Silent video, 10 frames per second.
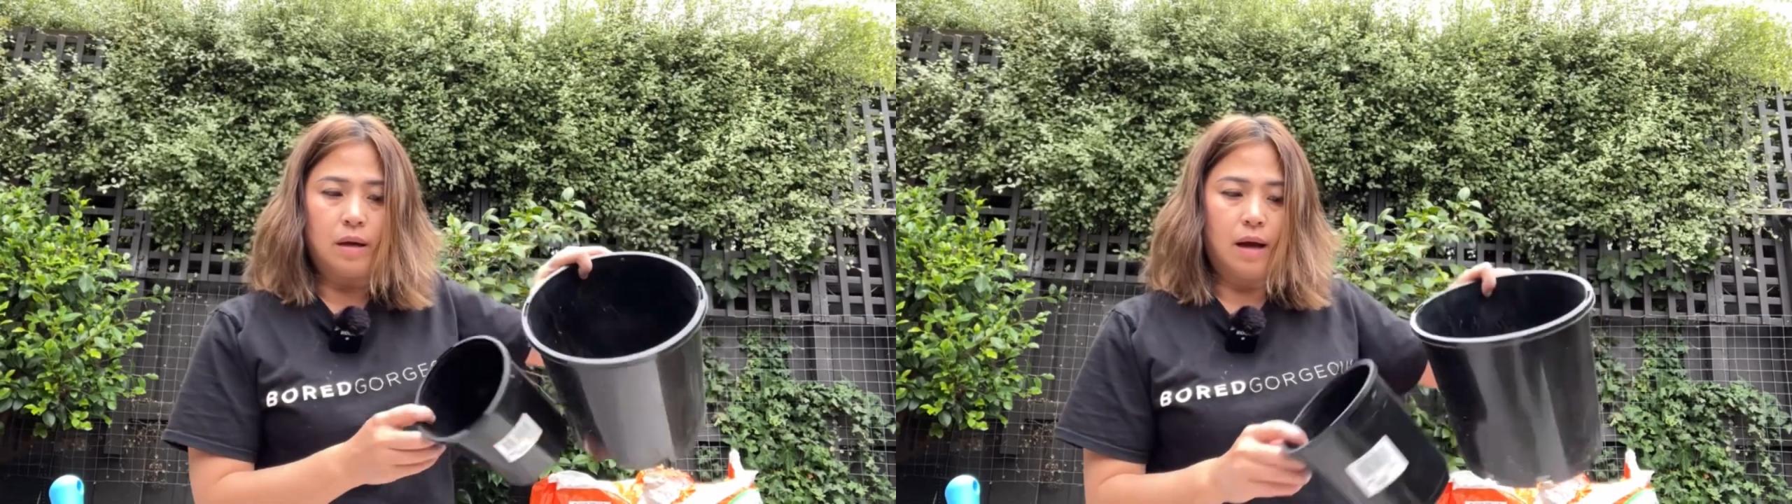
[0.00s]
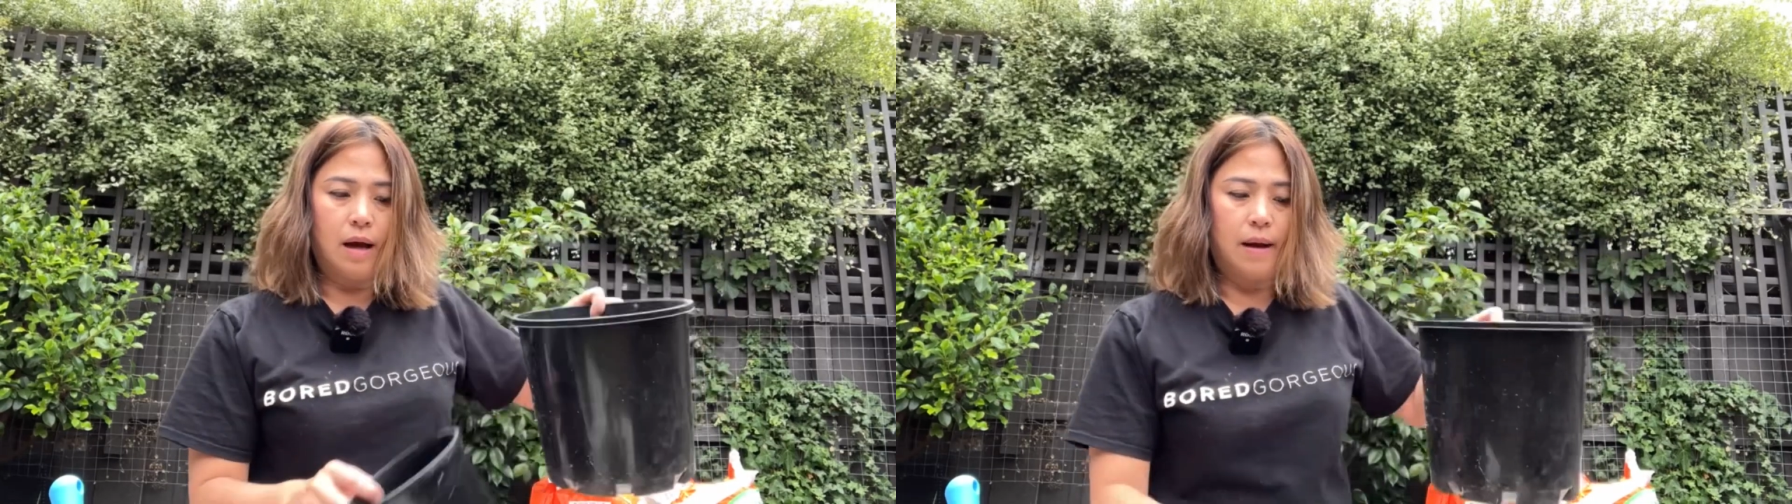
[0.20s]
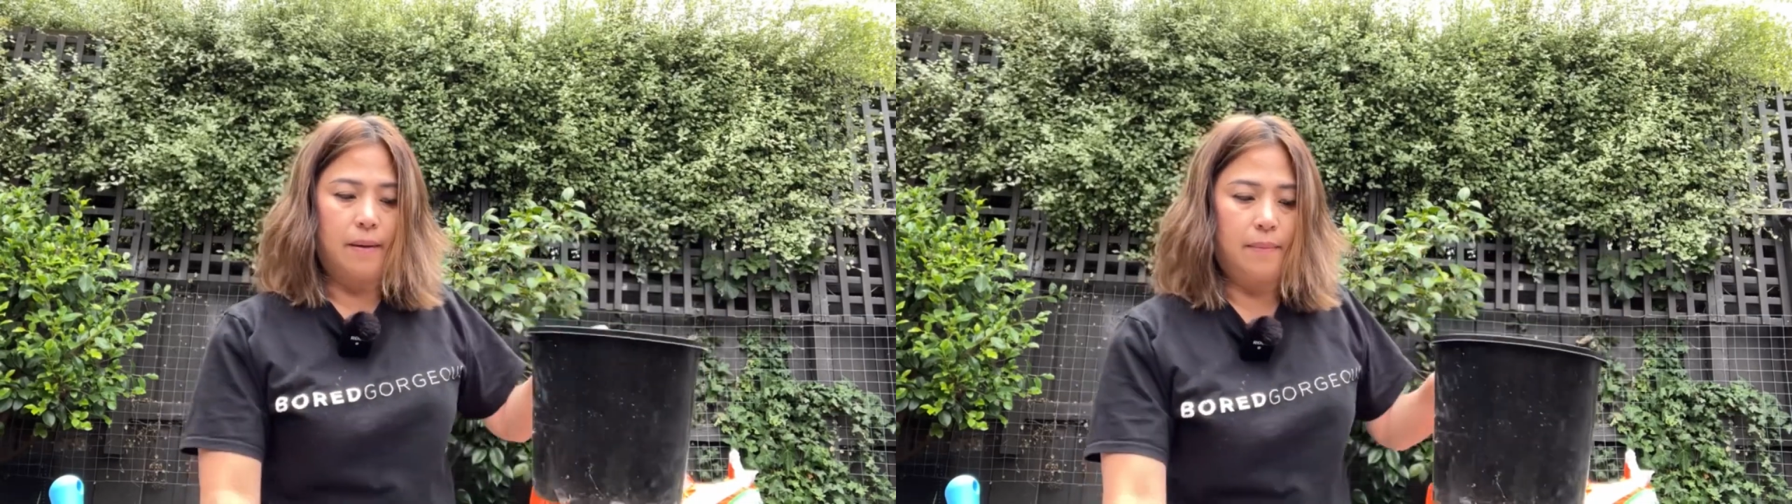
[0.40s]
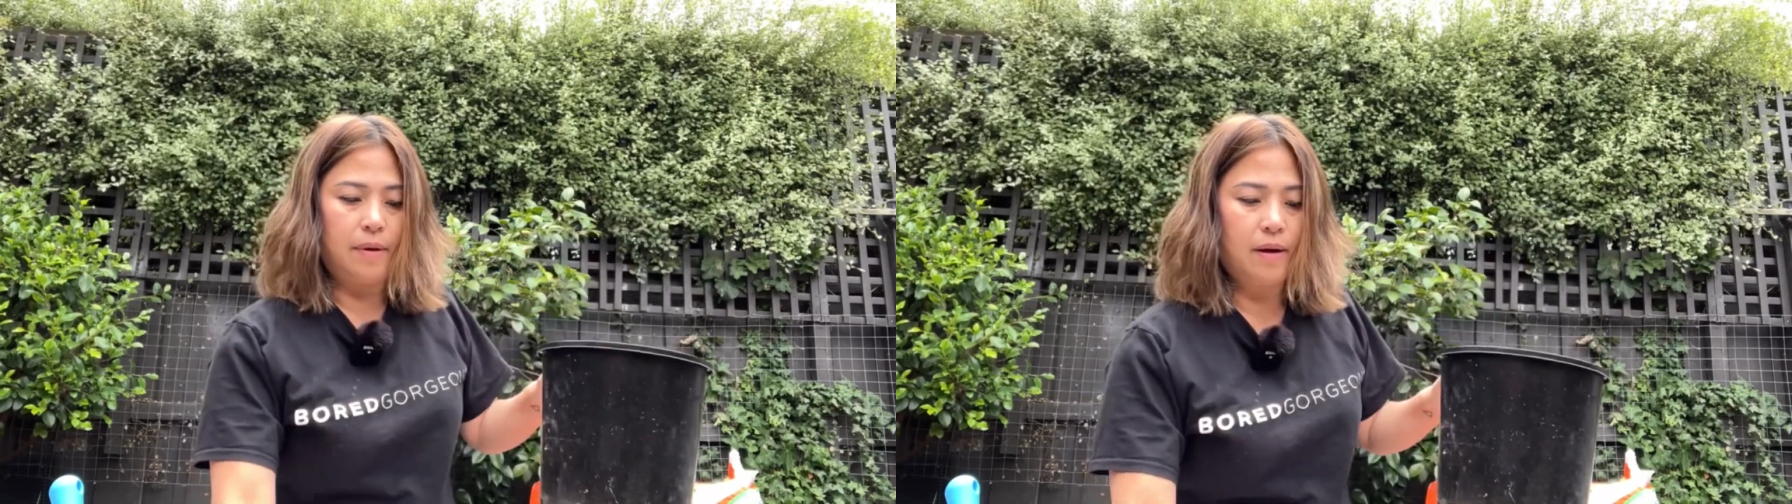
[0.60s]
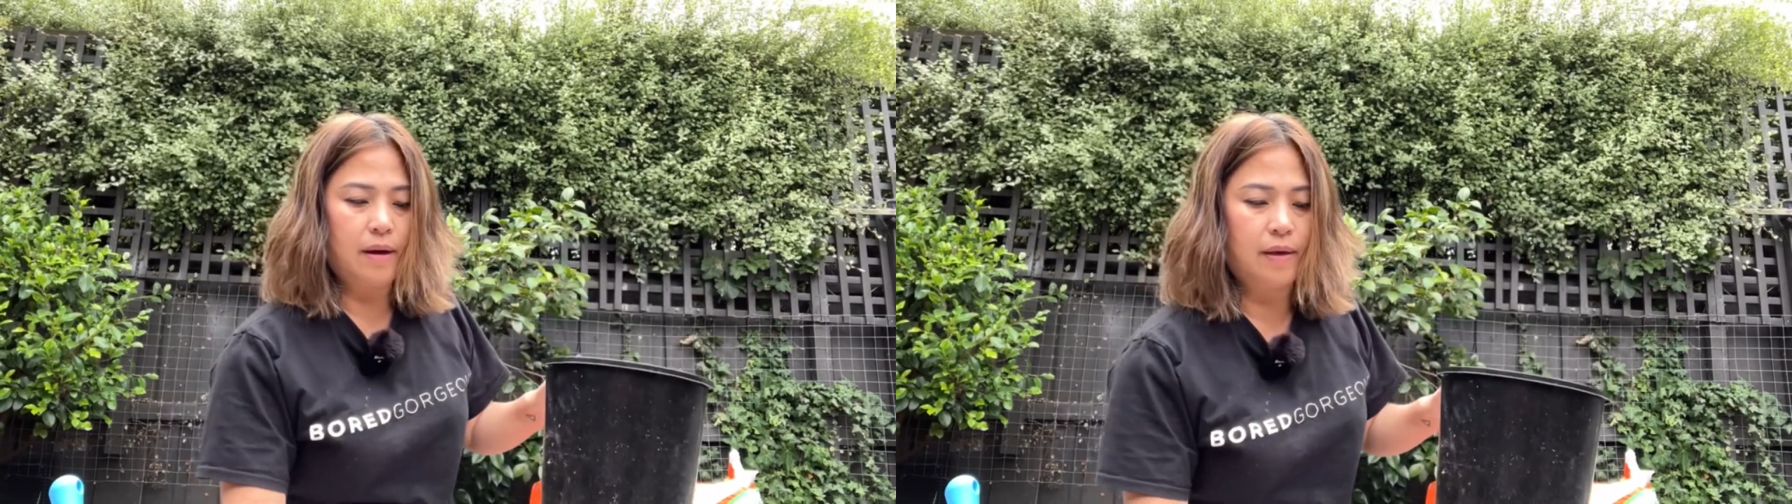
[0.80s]

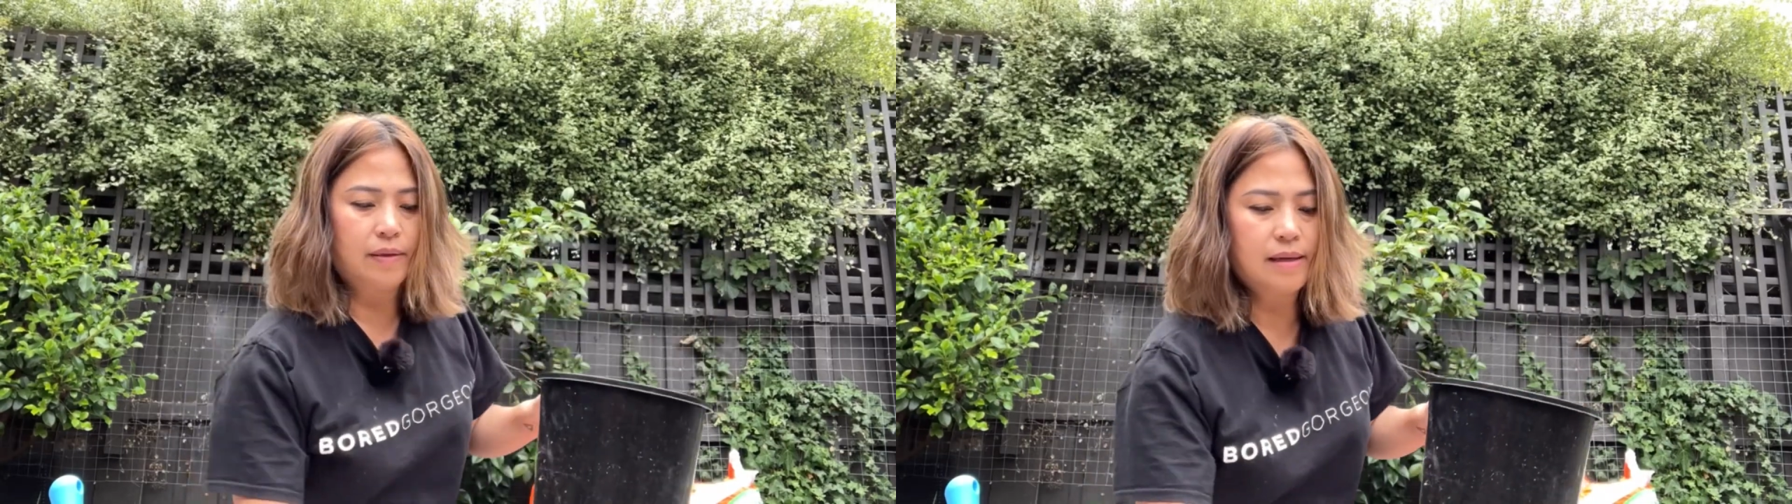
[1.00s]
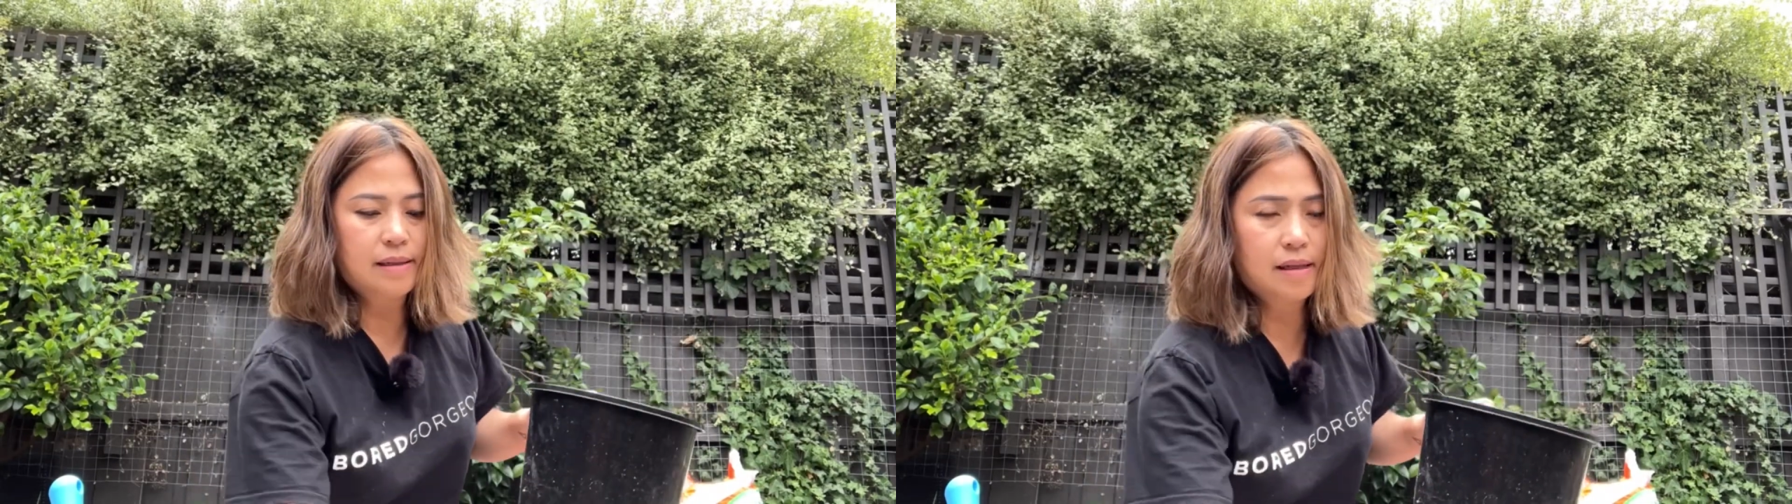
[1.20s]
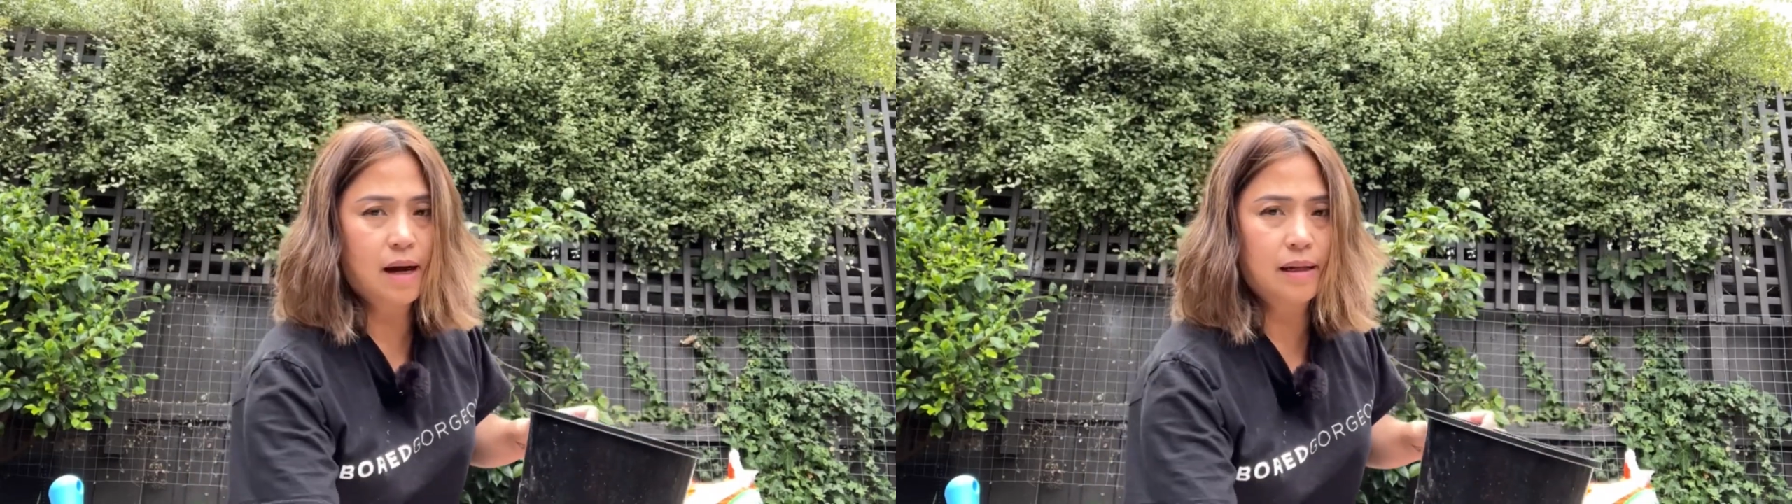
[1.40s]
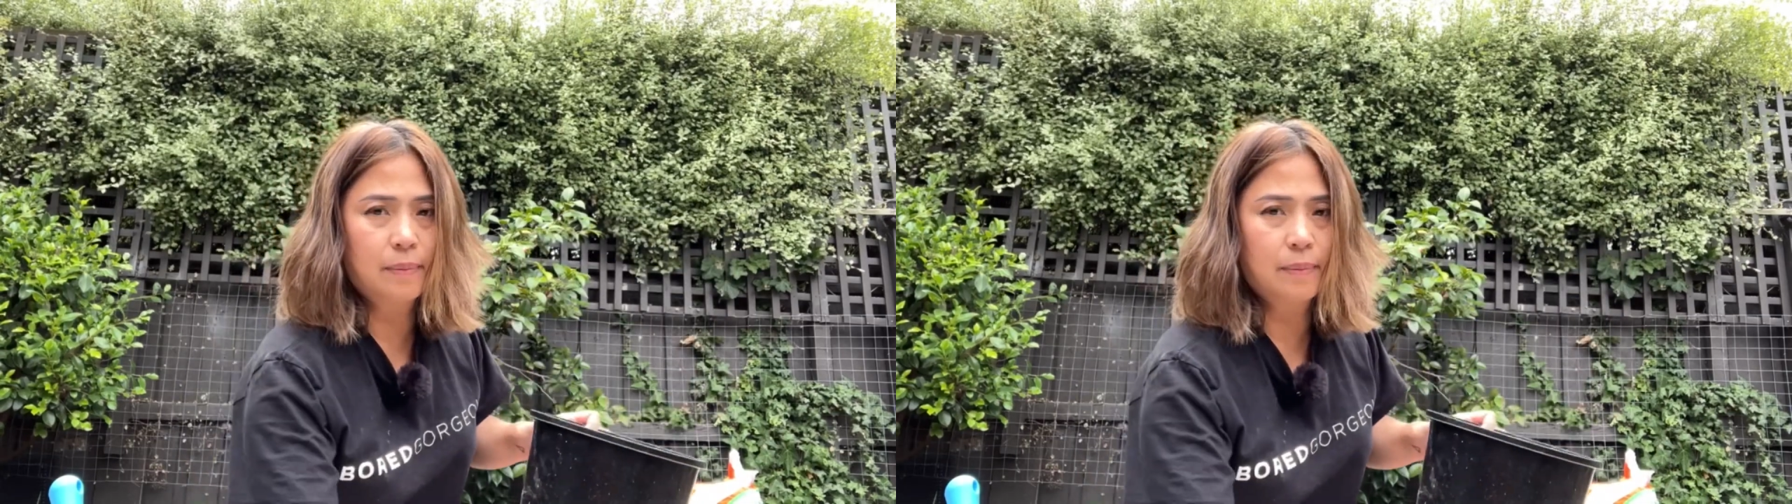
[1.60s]
and these are tiny